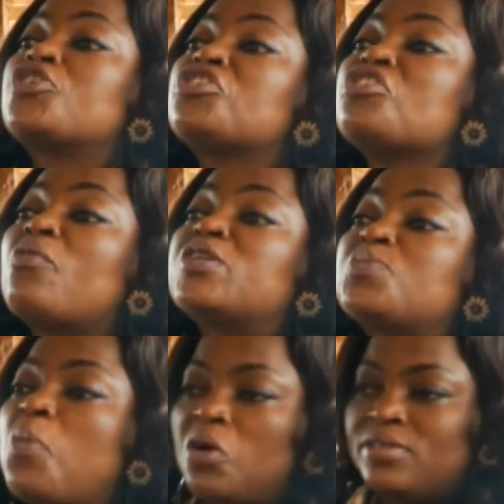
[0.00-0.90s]
you did not
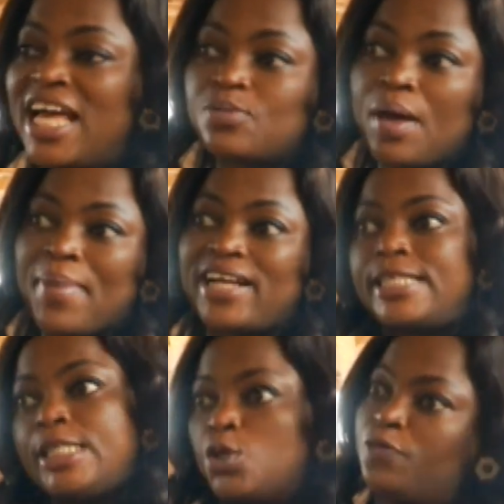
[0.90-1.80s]
respond. That's why I'm back
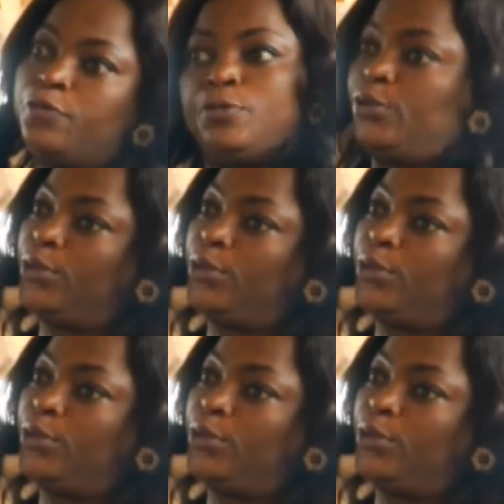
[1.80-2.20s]
to eat your food.